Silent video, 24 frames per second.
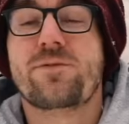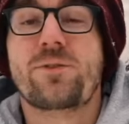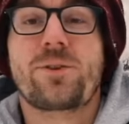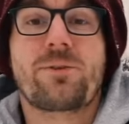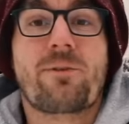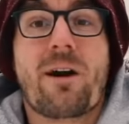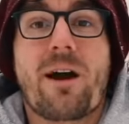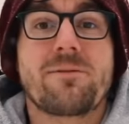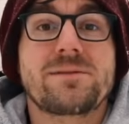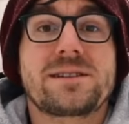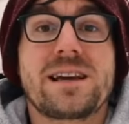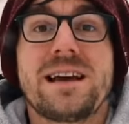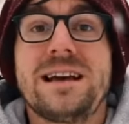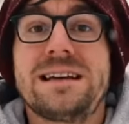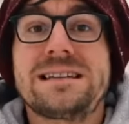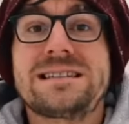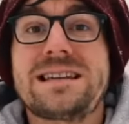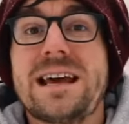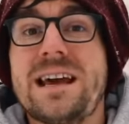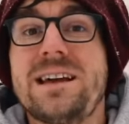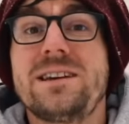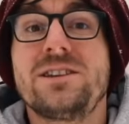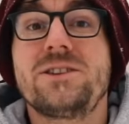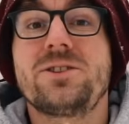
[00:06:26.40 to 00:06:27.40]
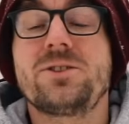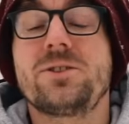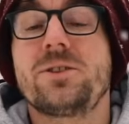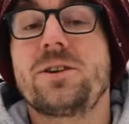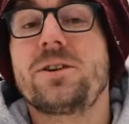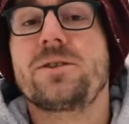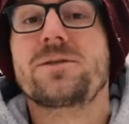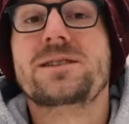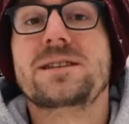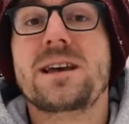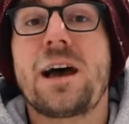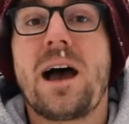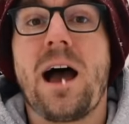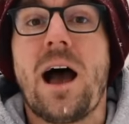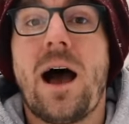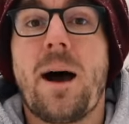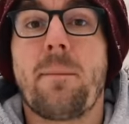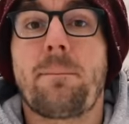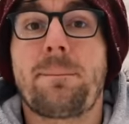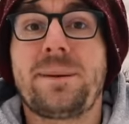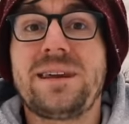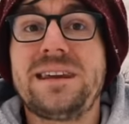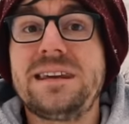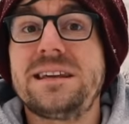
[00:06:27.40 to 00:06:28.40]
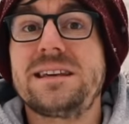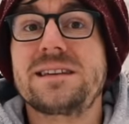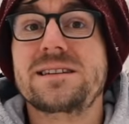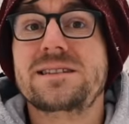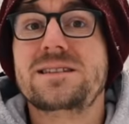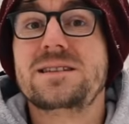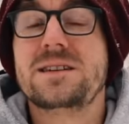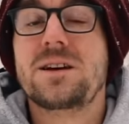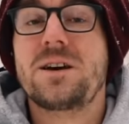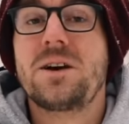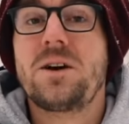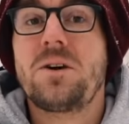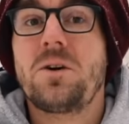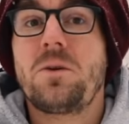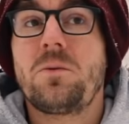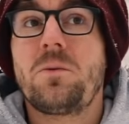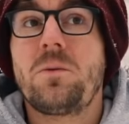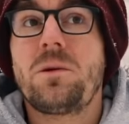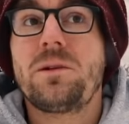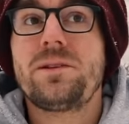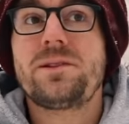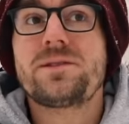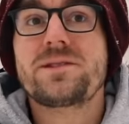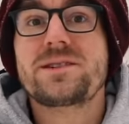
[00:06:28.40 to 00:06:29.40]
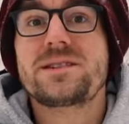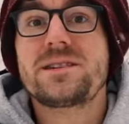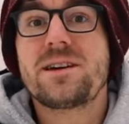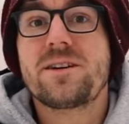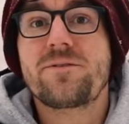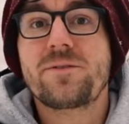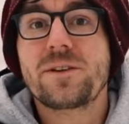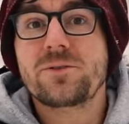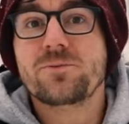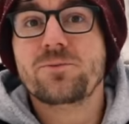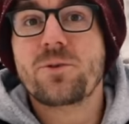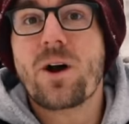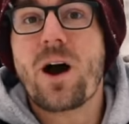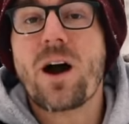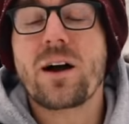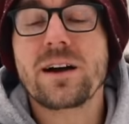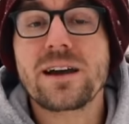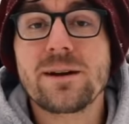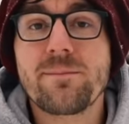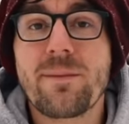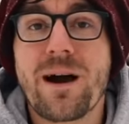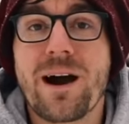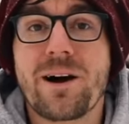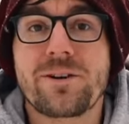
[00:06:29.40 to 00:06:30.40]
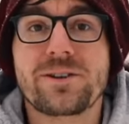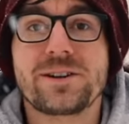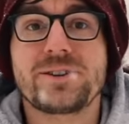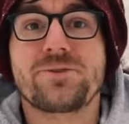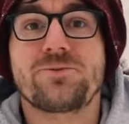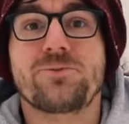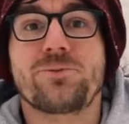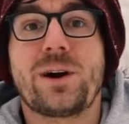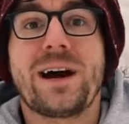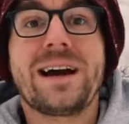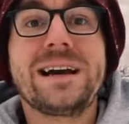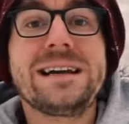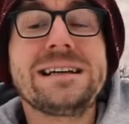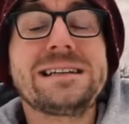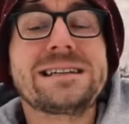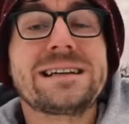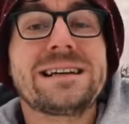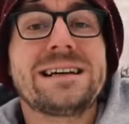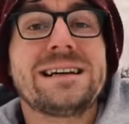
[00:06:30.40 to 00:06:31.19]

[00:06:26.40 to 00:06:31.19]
for around 10 euros a piece. Well, there's nothing wrong about it, right?